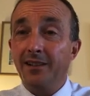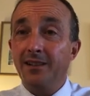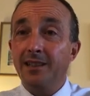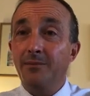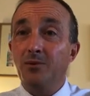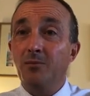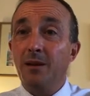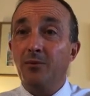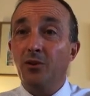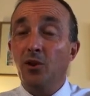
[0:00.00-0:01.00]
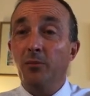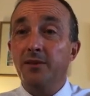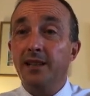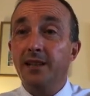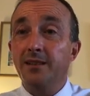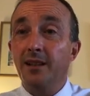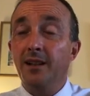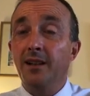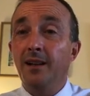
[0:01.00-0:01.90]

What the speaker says: And I seem to remember a commentator